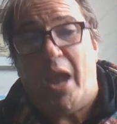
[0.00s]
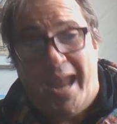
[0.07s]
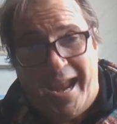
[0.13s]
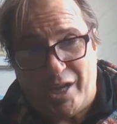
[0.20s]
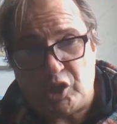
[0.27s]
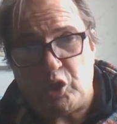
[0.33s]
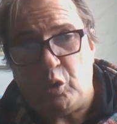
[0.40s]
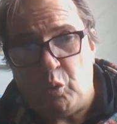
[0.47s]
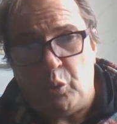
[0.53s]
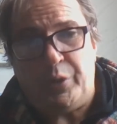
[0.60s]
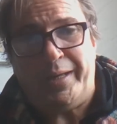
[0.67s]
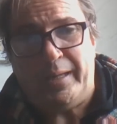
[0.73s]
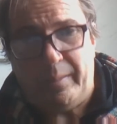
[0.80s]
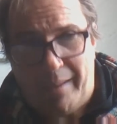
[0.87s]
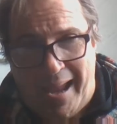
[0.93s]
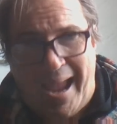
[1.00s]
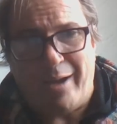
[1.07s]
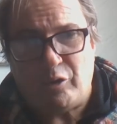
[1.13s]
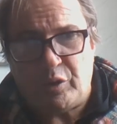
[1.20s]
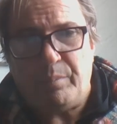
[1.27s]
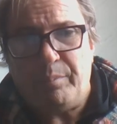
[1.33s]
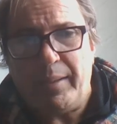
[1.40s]
actually already
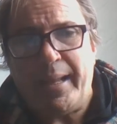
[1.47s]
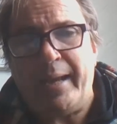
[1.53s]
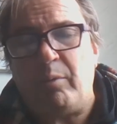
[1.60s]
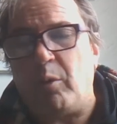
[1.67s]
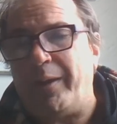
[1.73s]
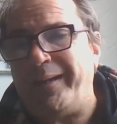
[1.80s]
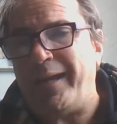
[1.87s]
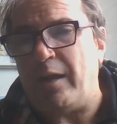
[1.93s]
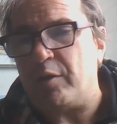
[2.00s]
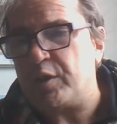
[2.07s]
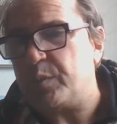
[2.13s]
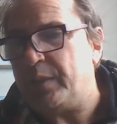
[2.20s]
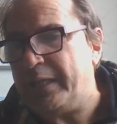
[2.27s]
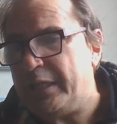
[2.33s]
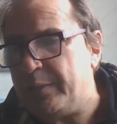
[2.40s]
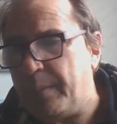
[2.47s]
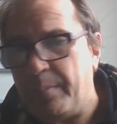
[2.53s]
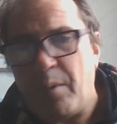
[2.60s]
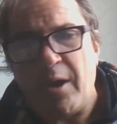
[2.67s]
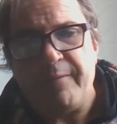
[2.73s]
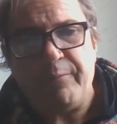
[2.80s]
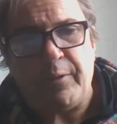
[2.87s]
out in play right now, so we need to be
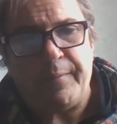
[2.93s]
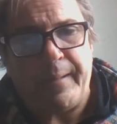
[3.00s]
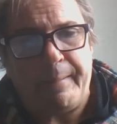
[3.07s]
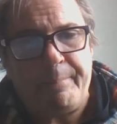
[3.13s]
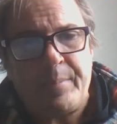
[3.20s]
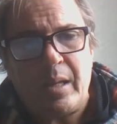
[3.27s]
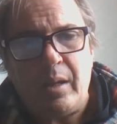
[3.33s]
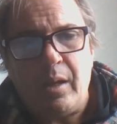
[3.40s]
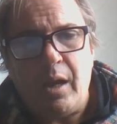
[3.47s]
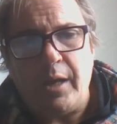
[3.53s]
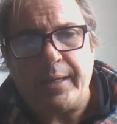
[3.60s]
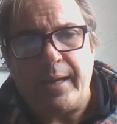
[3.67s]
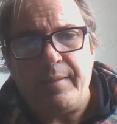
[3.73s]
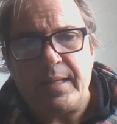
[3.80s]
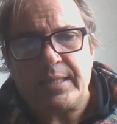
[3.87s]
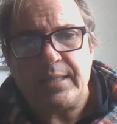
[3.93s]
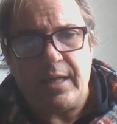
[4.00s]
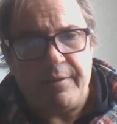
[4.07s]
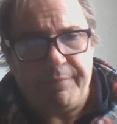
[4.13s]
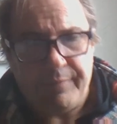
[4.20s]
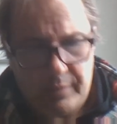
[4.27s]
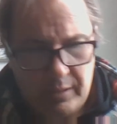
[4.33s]
mindful of that. Okay, that's
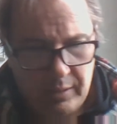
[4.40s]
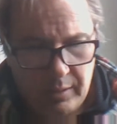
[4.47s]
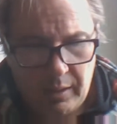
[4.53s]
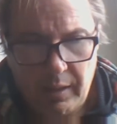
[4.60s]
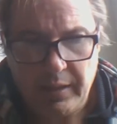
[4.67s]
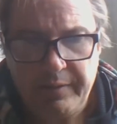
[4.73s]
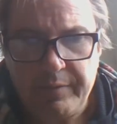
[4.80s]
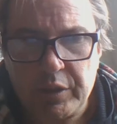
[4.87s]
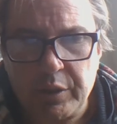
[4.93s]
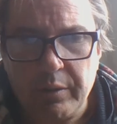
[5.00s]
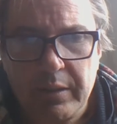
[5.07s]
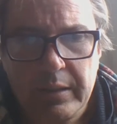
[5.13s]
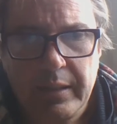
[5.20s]
enough. I'll leave you to it,